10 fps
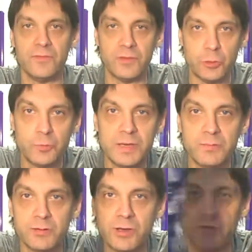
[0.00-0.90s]
If you
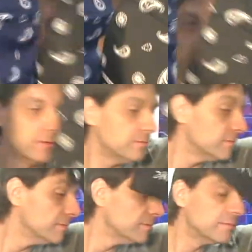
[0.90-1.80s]
people don't know,
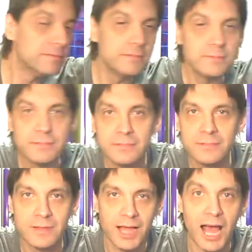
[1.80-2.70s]

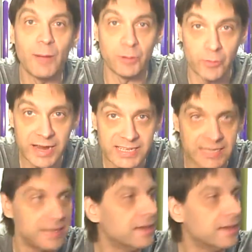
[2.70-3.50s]
I'm crazy.